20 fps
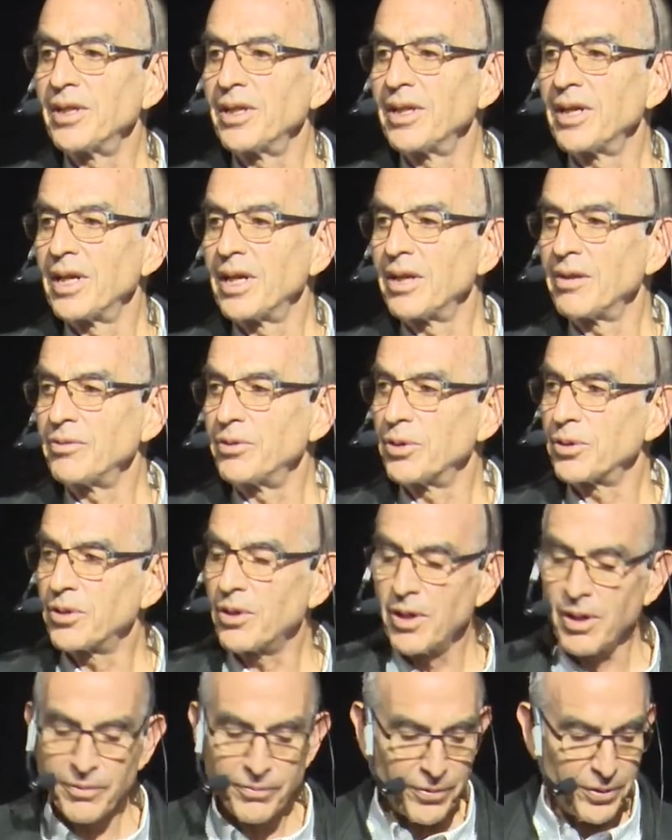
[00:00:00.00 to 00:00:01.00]
and have your
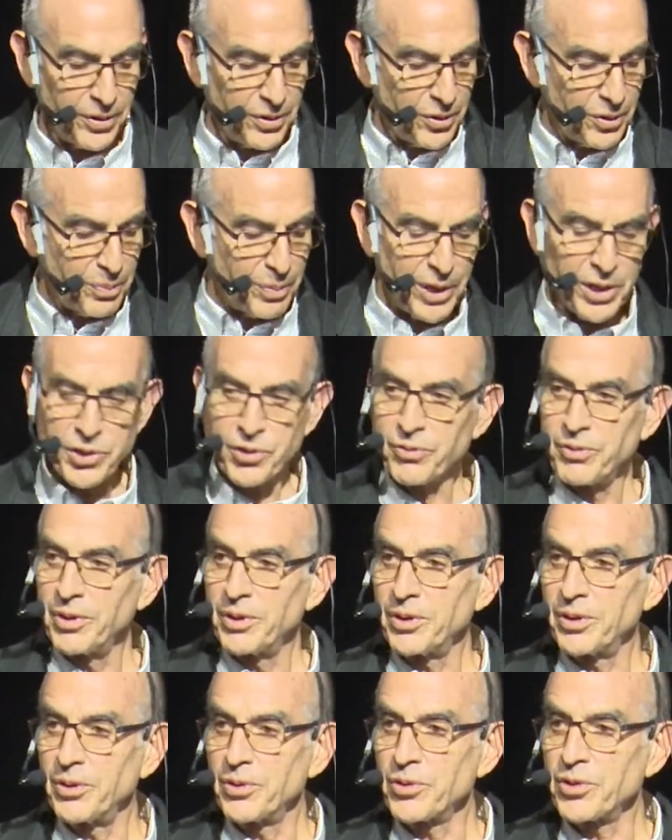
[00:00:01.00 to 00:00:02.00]
coffee and your pastry
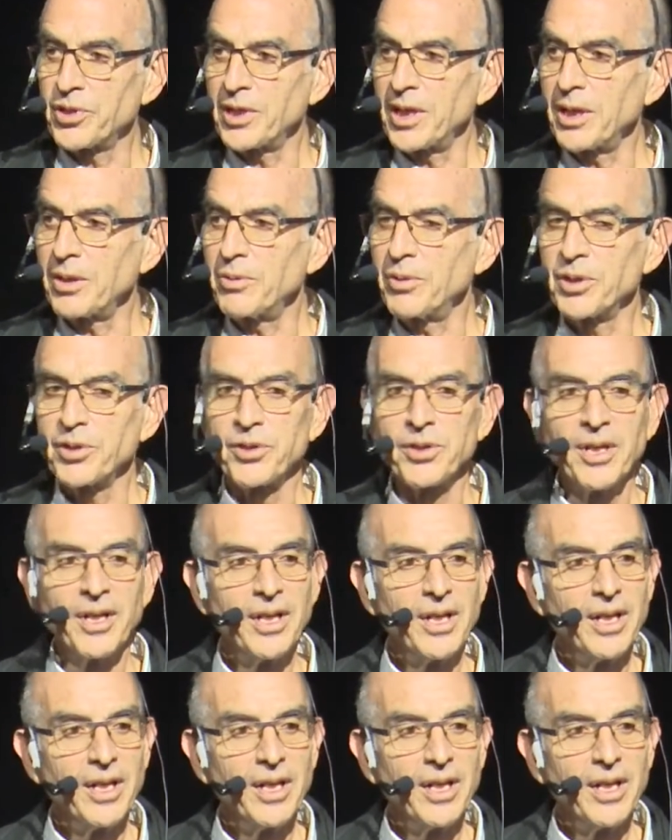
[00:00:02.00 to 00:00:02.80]
or your sandwich.